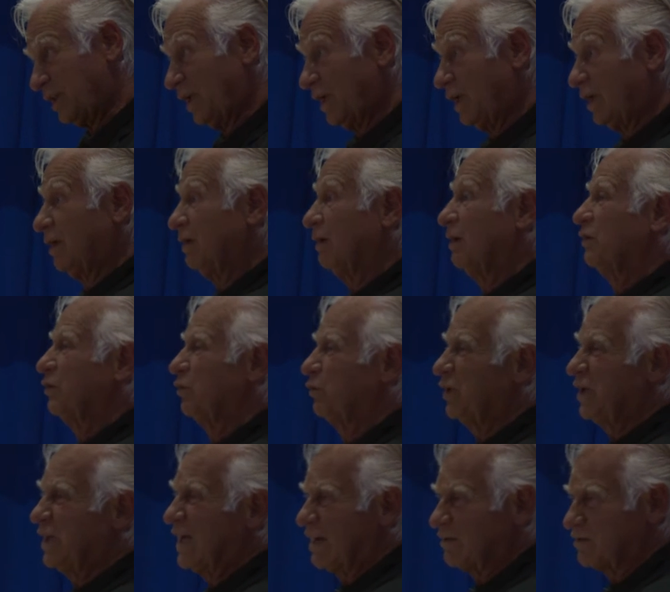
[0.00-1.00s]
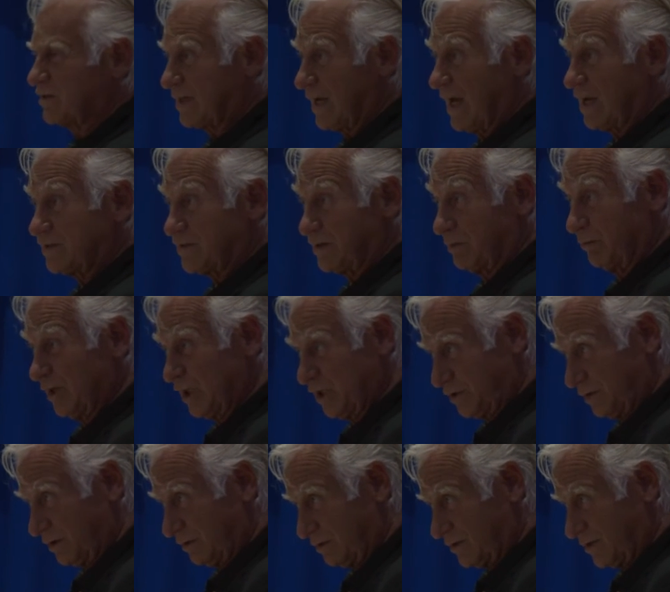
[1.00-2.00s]
the greenhouse gas
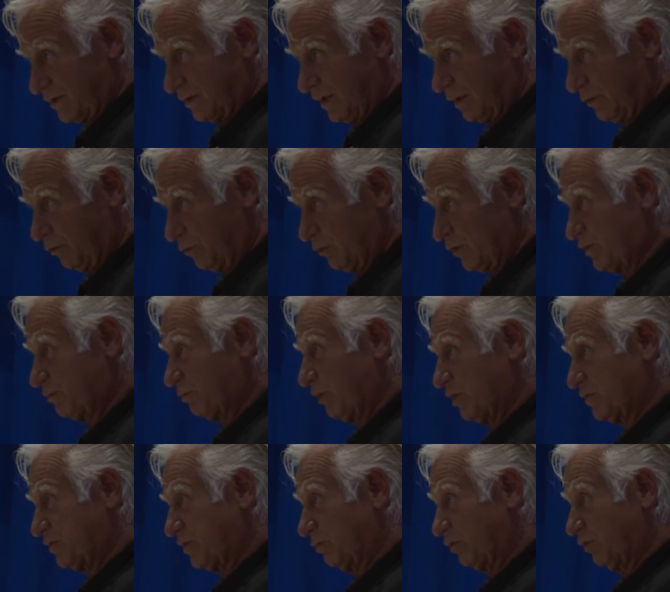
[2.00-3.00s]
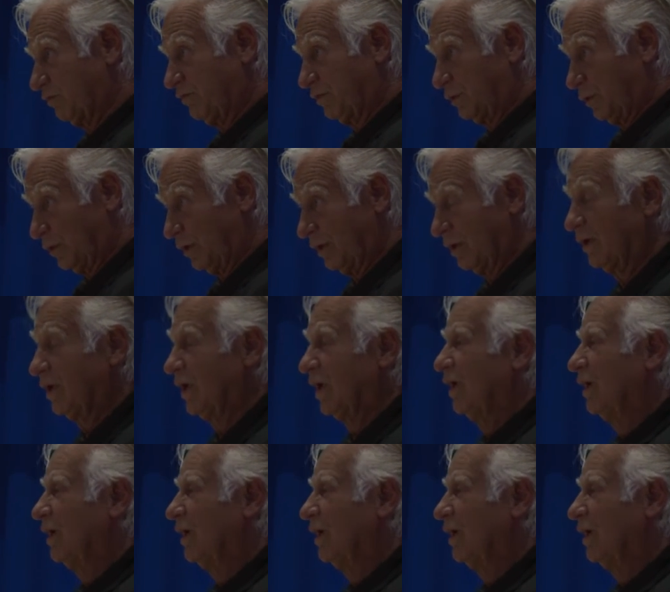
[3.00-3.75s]
emissions that they were responsible for,